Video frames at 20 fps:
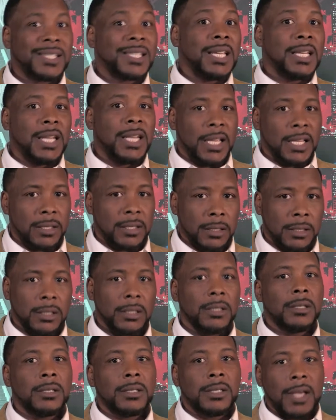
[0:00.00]

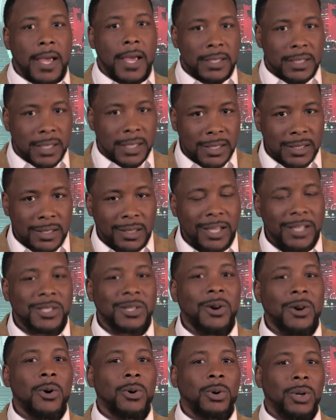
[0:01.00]
CDs, tax deeds and
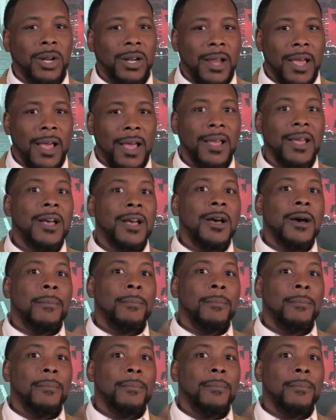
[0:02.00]
liens are older than that.